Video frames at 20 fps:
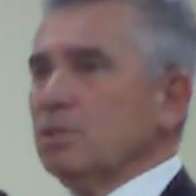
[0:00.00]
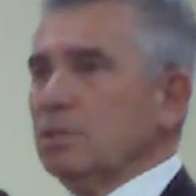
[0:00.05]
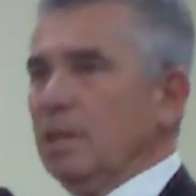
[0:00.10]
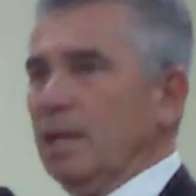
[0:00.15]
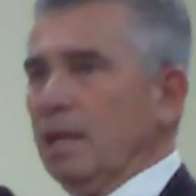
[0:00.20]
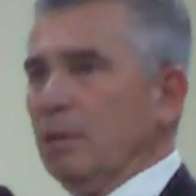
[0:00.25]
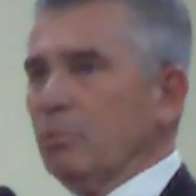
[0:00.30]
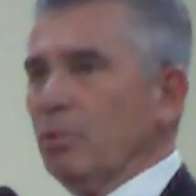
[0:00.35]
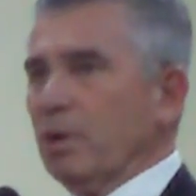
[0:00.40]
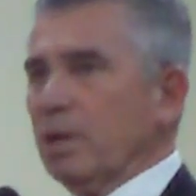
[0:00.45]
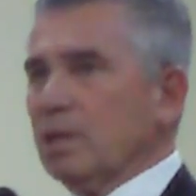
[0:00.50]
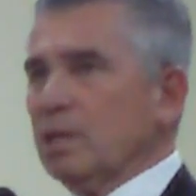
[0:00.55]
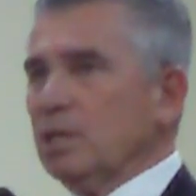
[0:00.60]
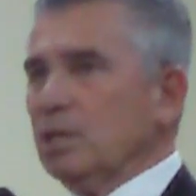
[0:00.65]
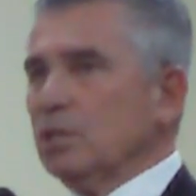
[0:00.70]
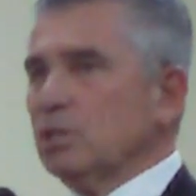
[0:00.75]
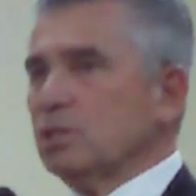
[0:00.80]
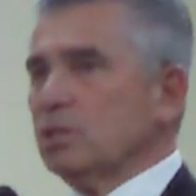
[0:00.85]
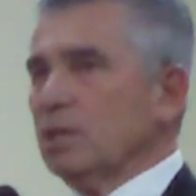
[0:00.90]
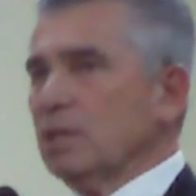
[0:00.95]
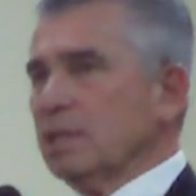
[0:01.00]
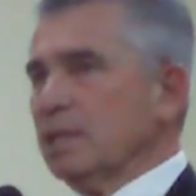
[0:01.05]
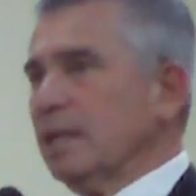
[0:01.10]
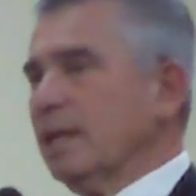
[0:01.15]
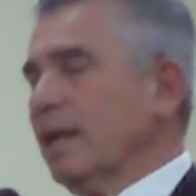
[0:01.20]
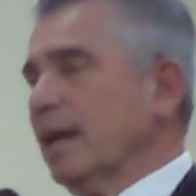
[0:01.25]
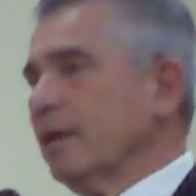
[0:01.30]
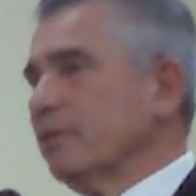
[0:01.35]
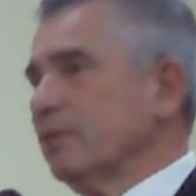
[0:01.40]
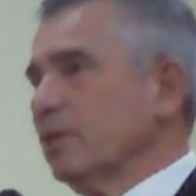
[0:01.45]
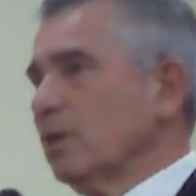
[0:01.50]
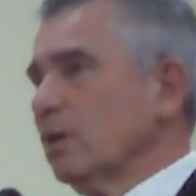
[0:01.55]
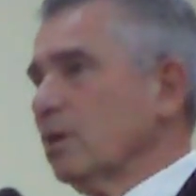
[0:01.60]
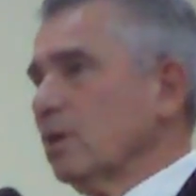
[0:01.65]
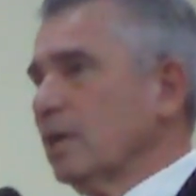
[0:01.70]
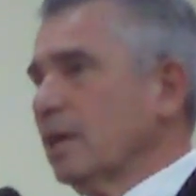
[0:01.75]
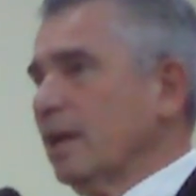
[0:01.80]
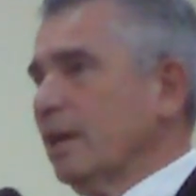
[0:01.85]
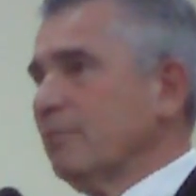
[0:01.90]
is the name recognition and get out there.